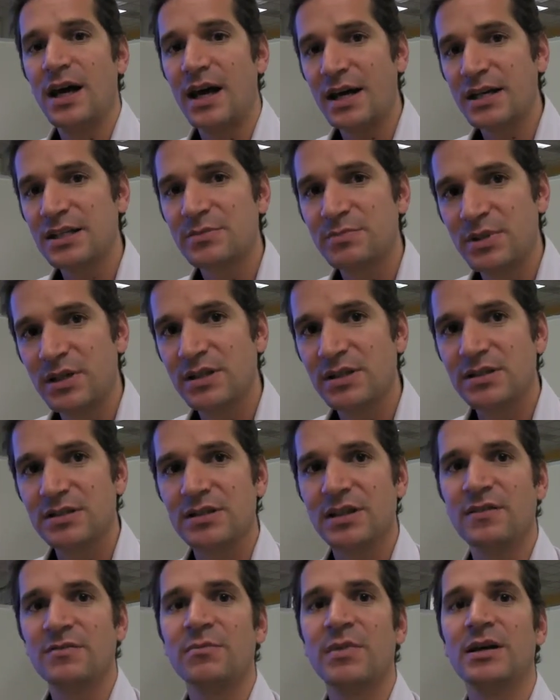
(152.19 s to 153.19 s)
experts
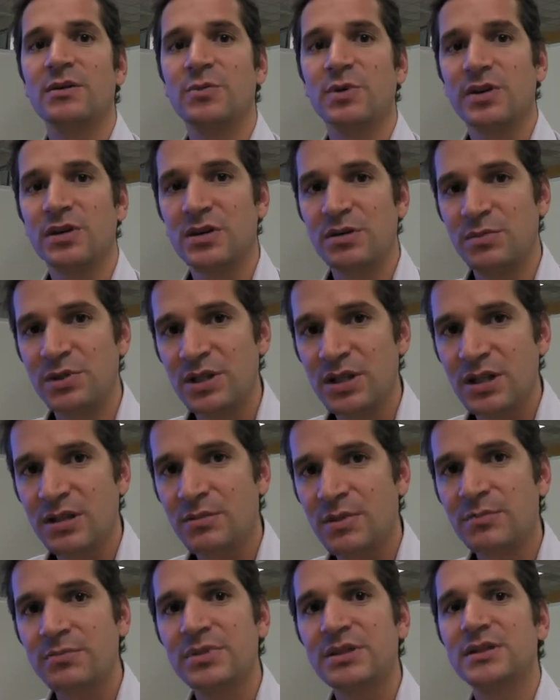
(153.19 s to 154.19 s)
have met with
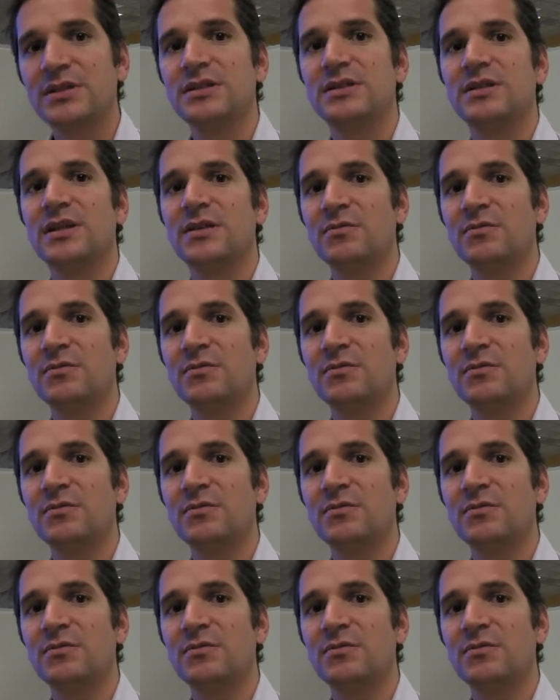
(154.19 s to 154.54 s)
community members,